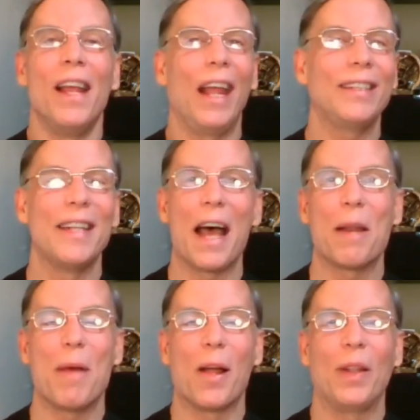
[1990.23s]
It's
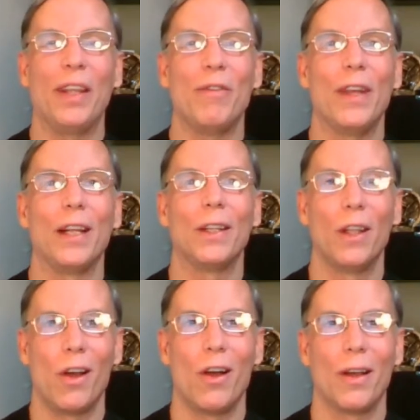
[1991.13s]
not about living
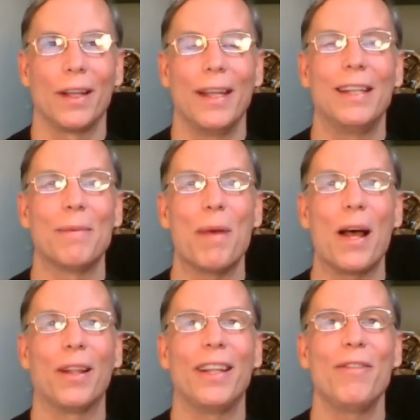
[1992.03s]
long. It's
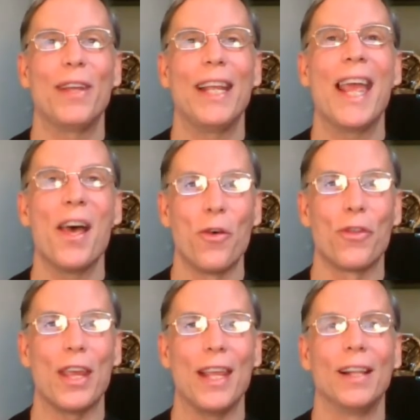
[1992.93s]
about living
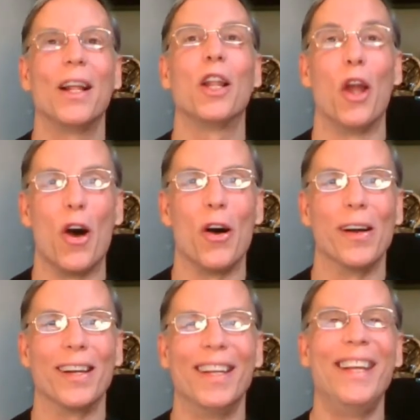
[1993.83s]
healthy long,
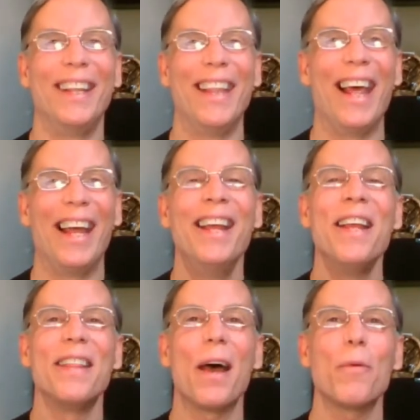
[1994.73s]

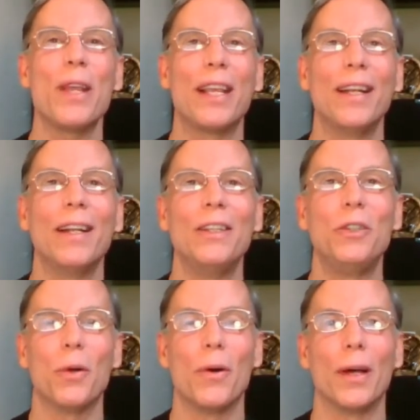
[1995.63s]
that we can
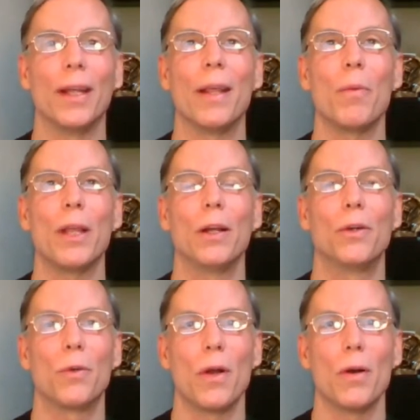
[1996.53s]
enjoy, that we can
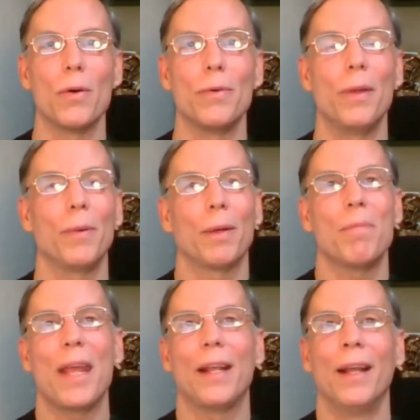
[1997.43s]
grow, that we can
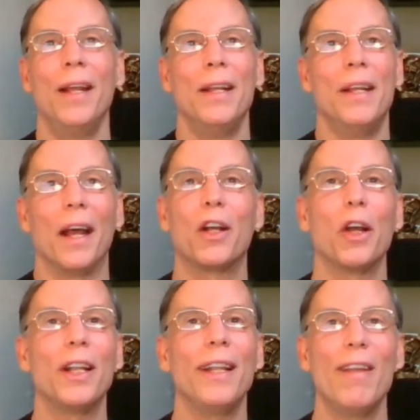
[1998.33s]
make a
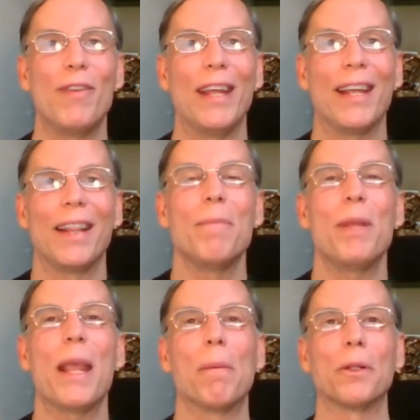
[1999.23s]
good living and then
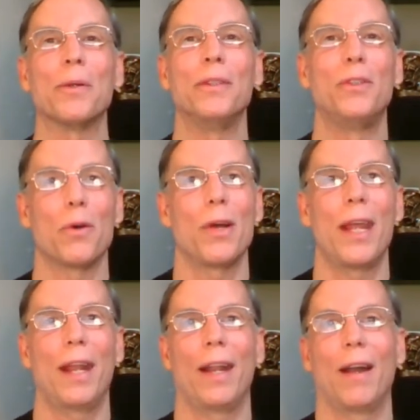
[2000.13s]
be able to enjoy
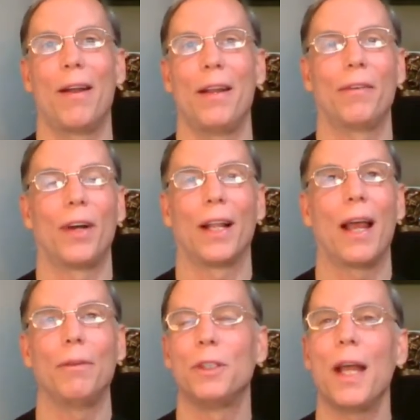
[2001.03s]
it at our end of our
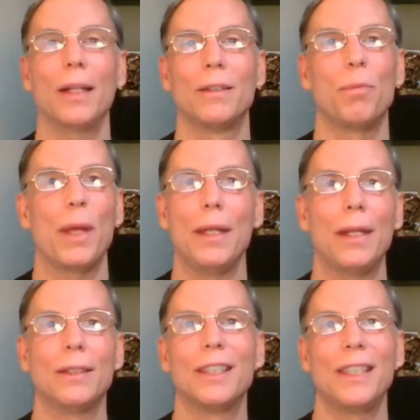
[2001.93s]
lives, not spend
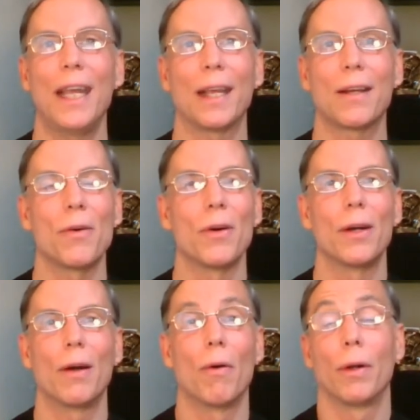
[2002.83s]
it sick
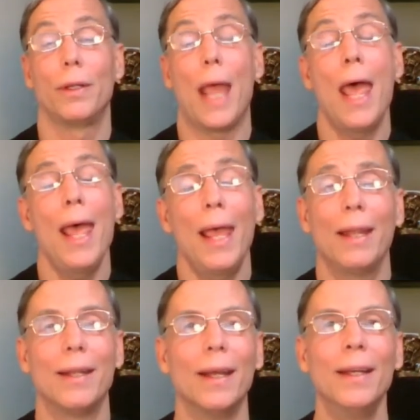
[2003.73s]
or, or
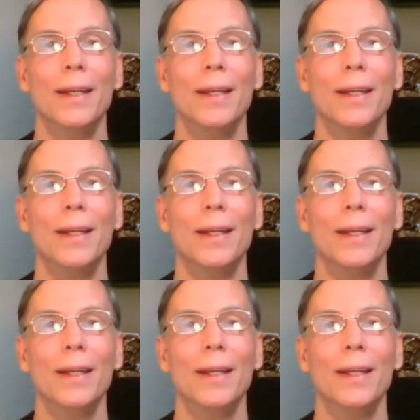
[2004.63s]
dead.